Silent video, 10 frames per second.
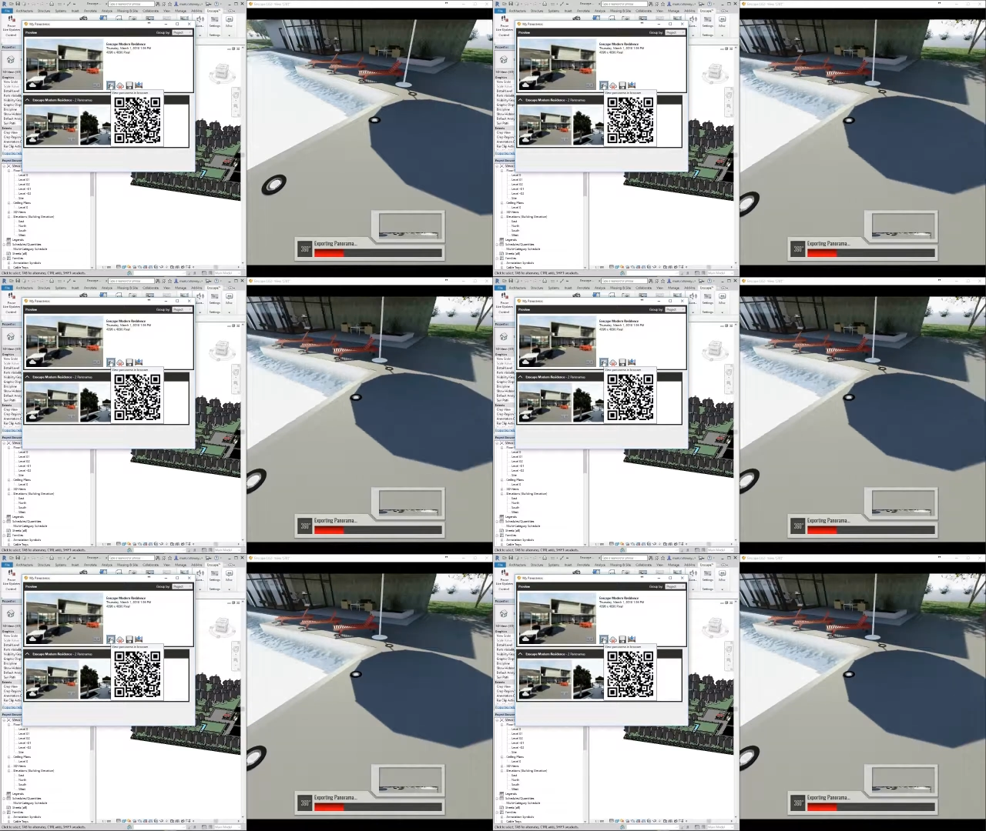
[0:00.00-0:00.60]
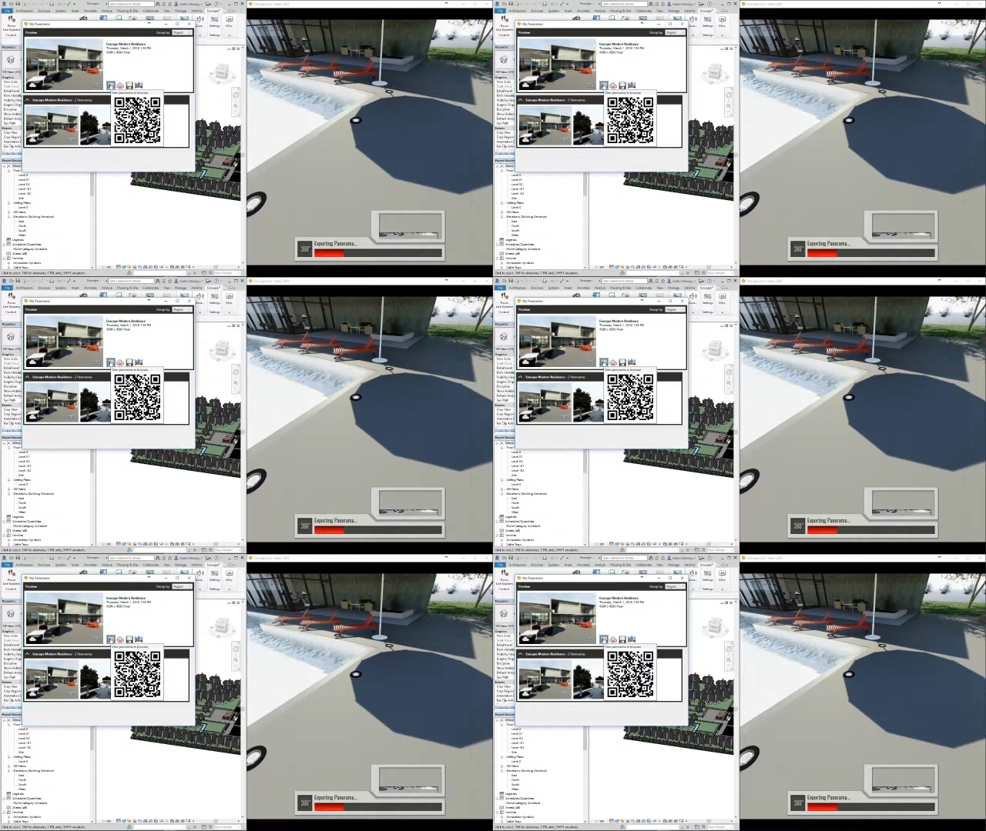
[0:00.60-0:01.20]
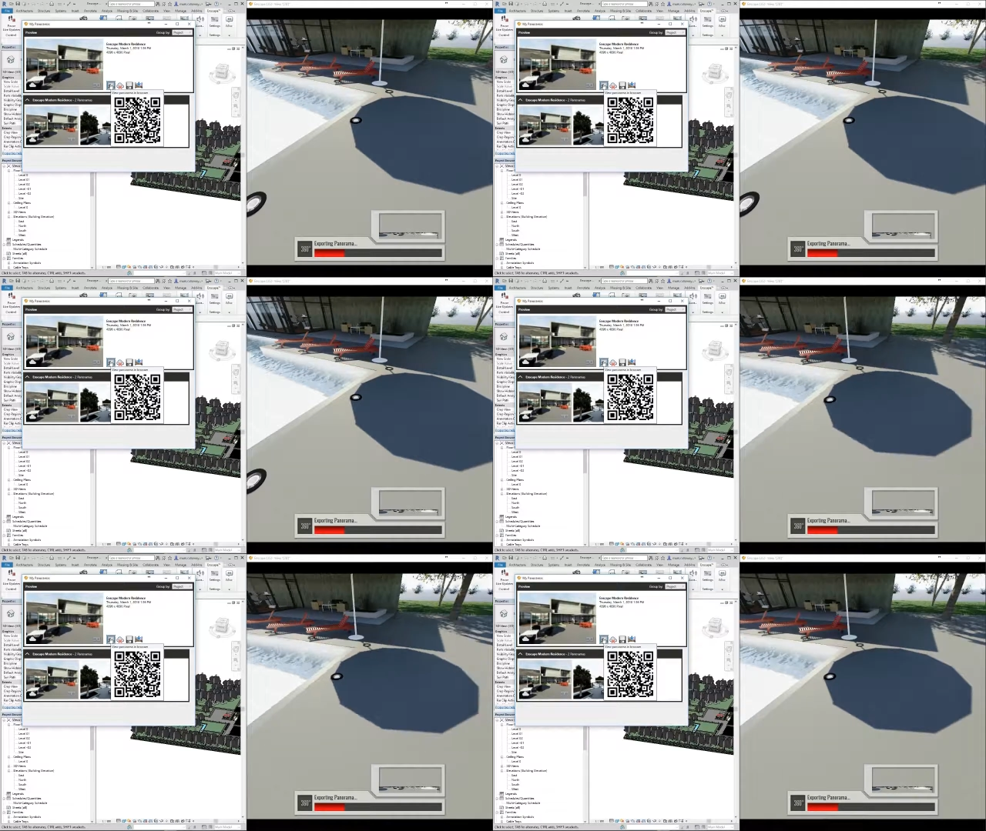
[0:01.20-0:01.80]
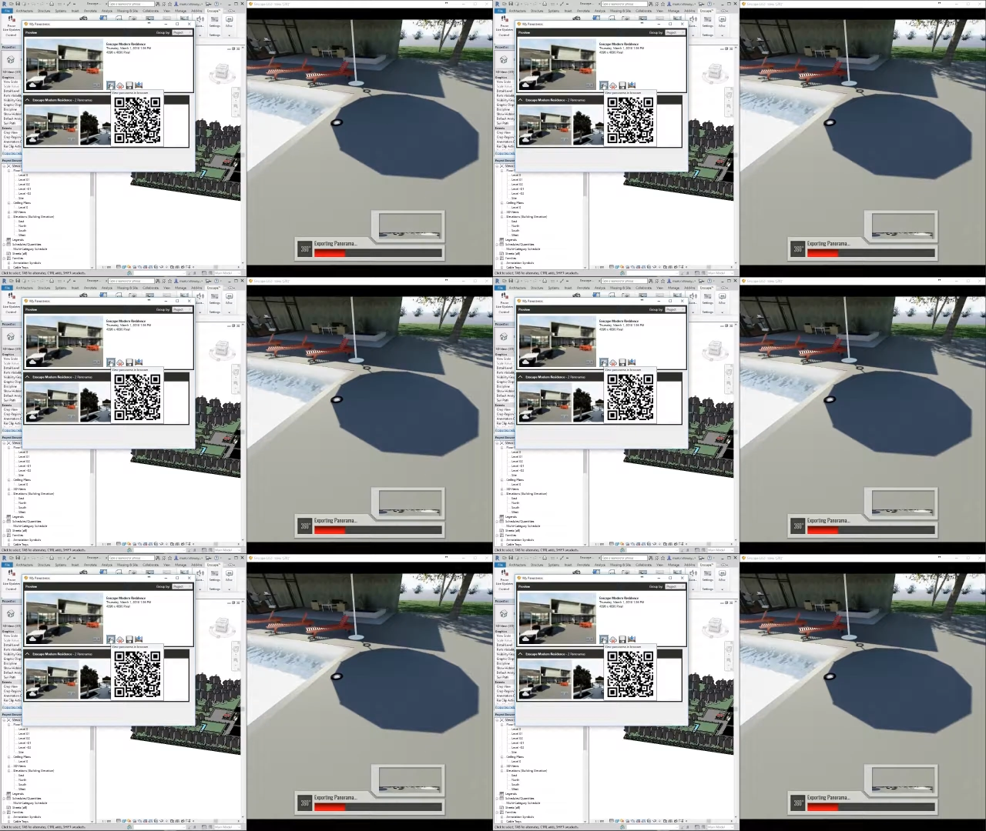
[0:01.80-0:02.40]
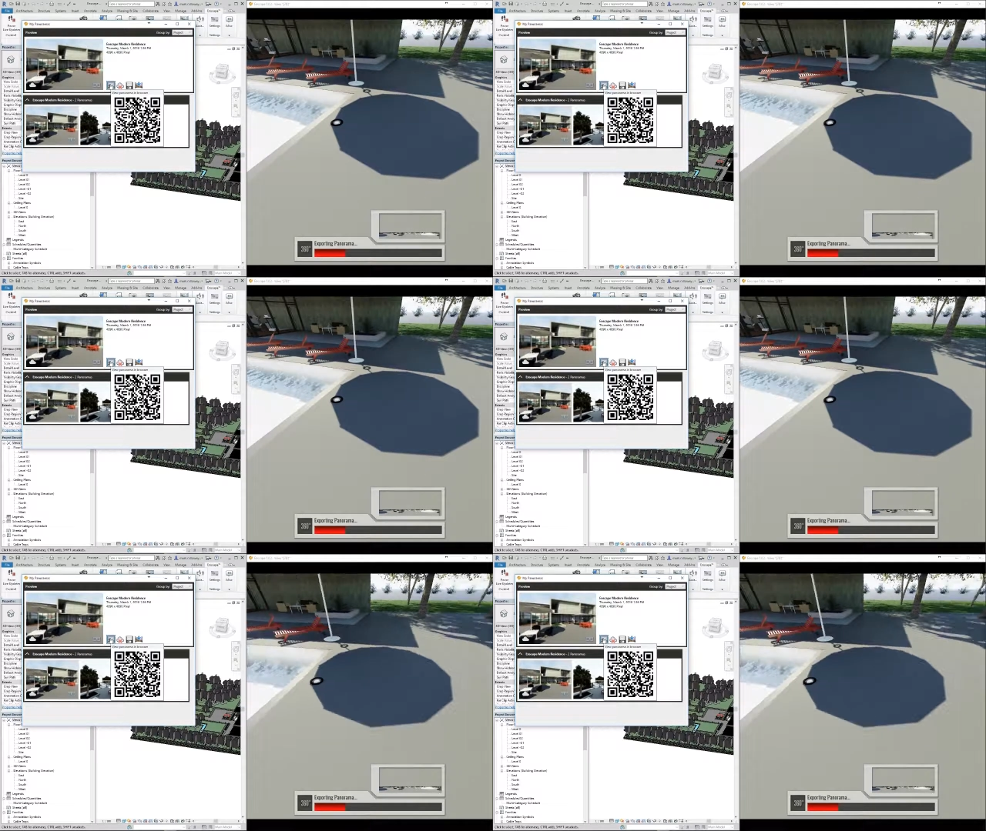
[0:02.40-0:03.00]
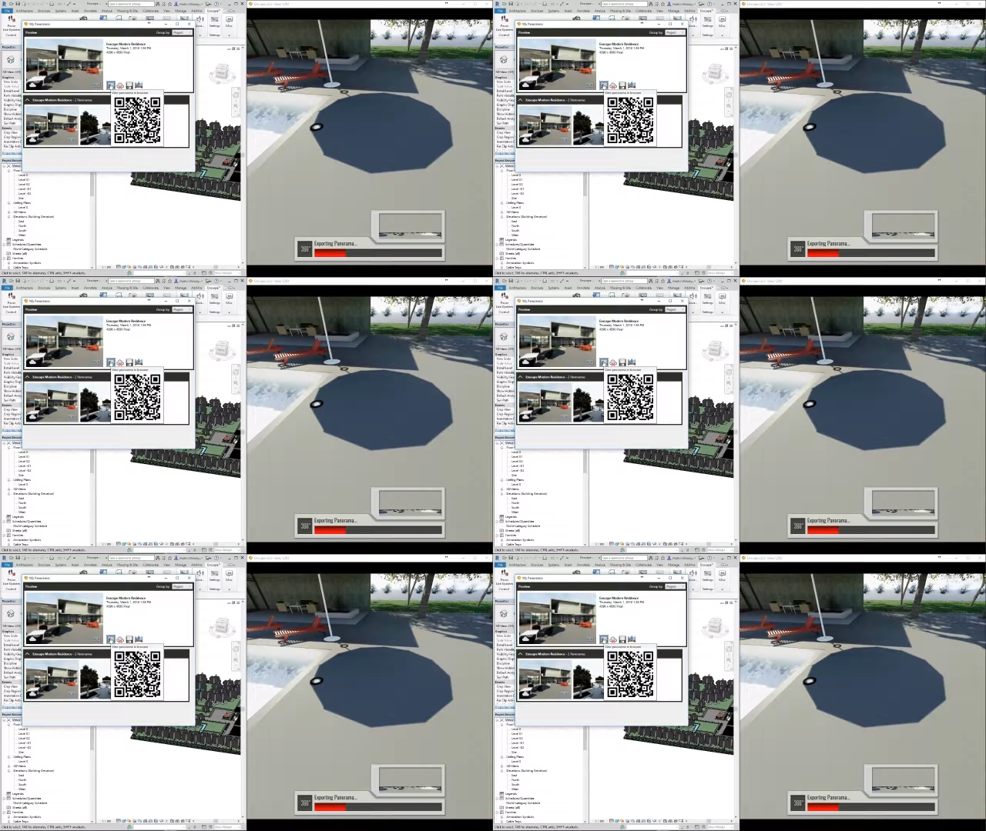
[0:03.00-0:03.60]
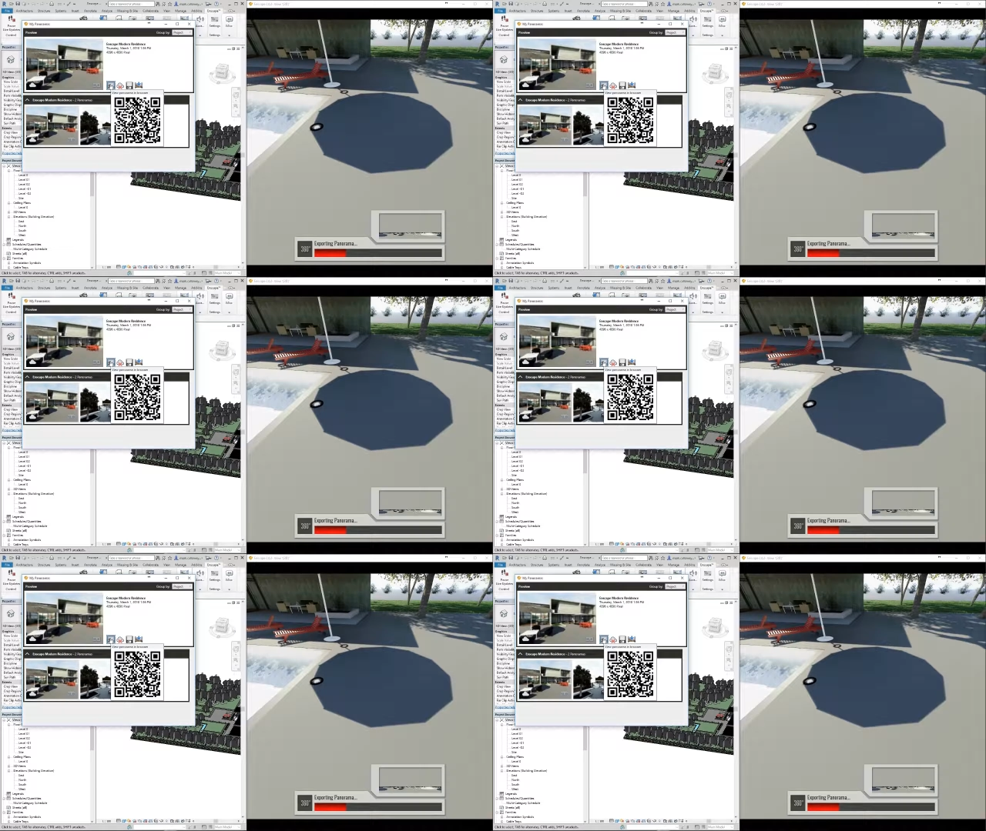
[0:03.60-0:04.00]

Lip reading: Nobody's mouth can be seen.